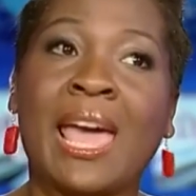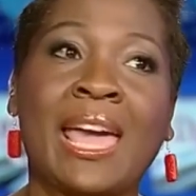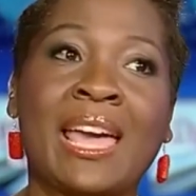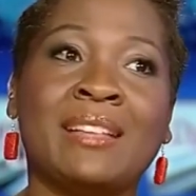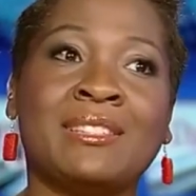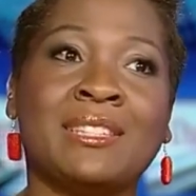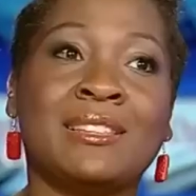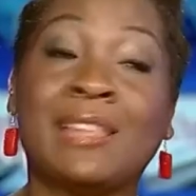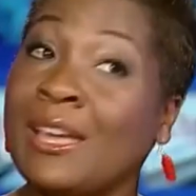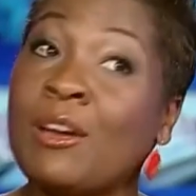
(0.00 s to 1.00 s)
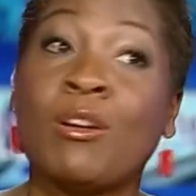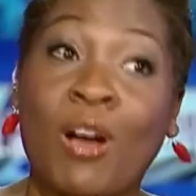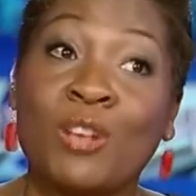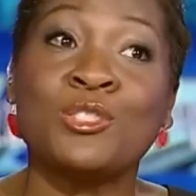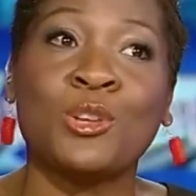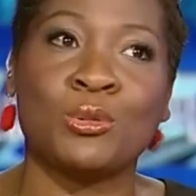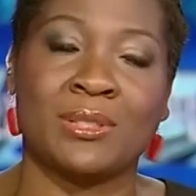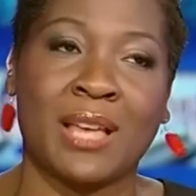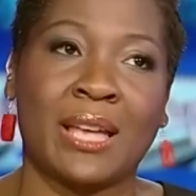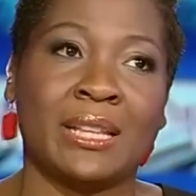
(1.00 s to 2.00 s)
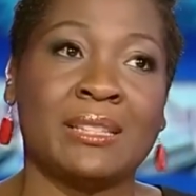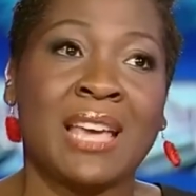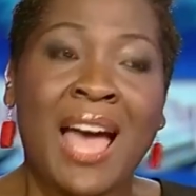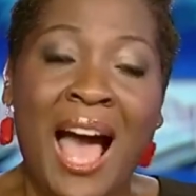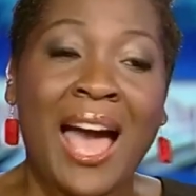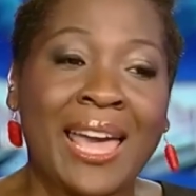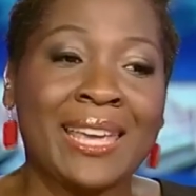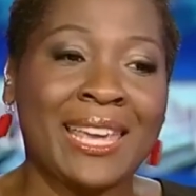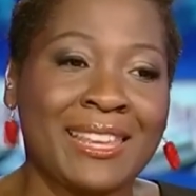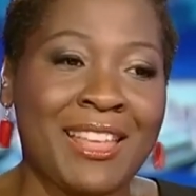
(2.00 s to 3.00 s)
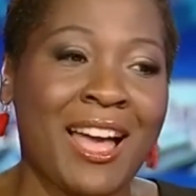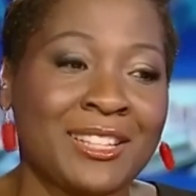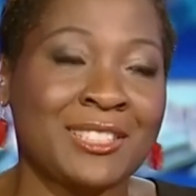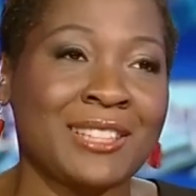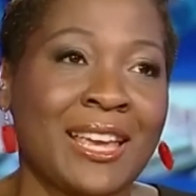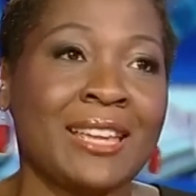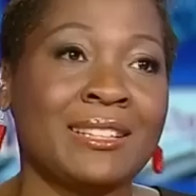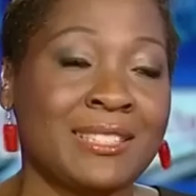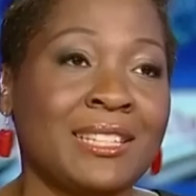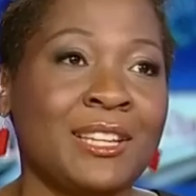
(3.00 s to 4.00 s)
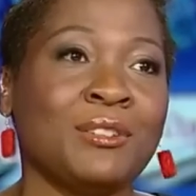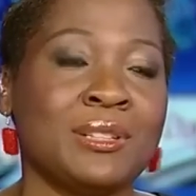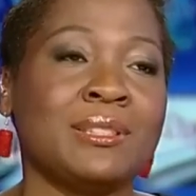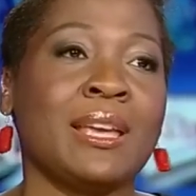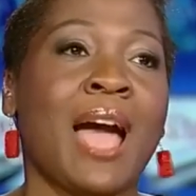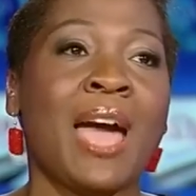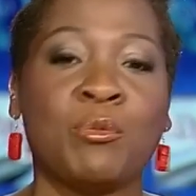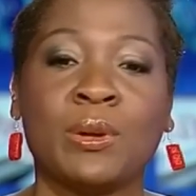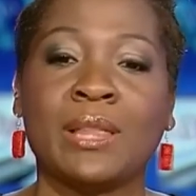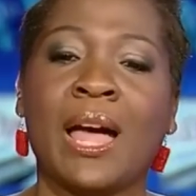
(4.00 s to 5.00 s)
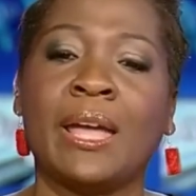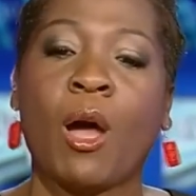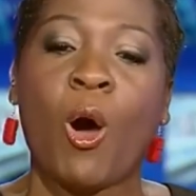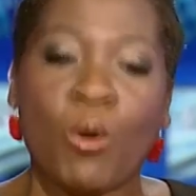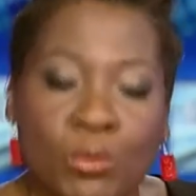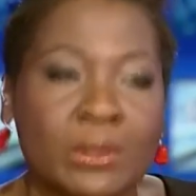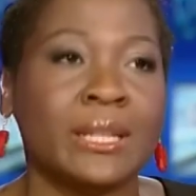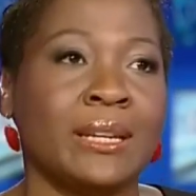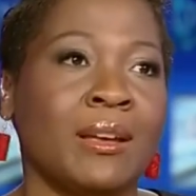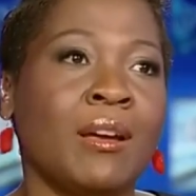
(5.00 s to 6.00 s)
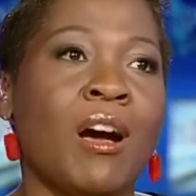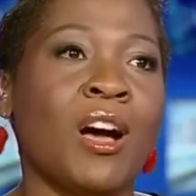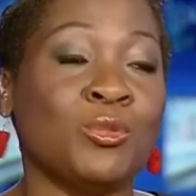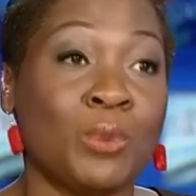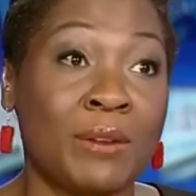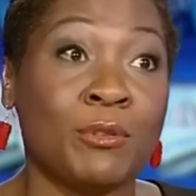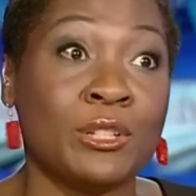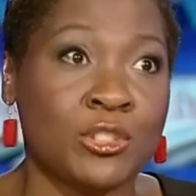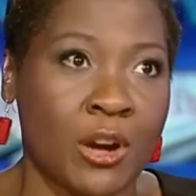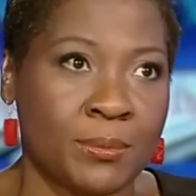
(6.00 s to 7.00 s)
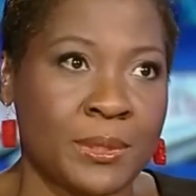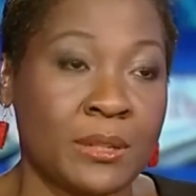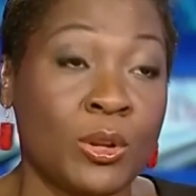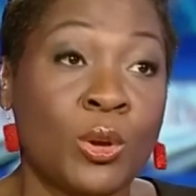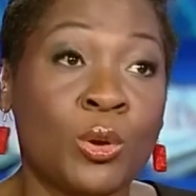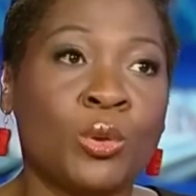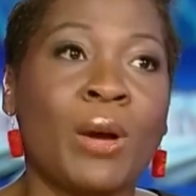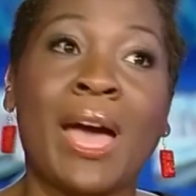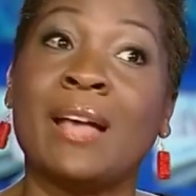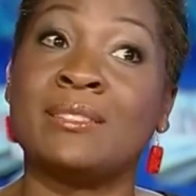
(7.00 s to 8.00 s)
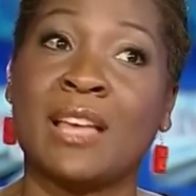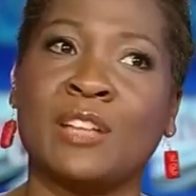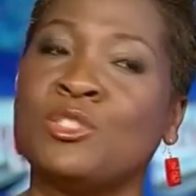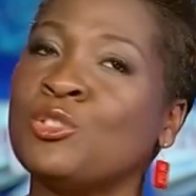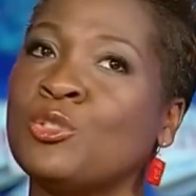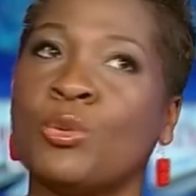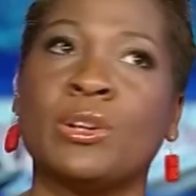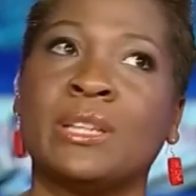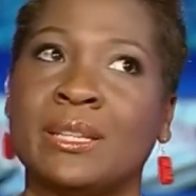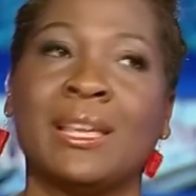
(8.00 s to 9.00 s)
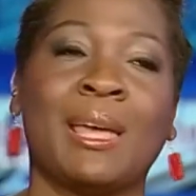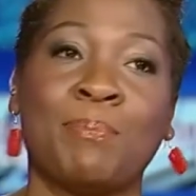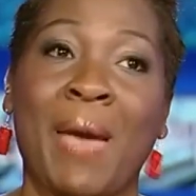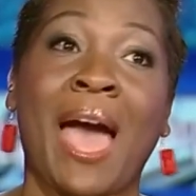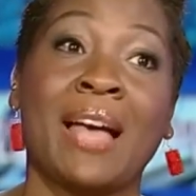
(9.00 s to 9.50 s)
and they are also silent. I cannot say sit here and say I rely only on Reverend Sharpton, who oh, has oh, I, a I, I hold that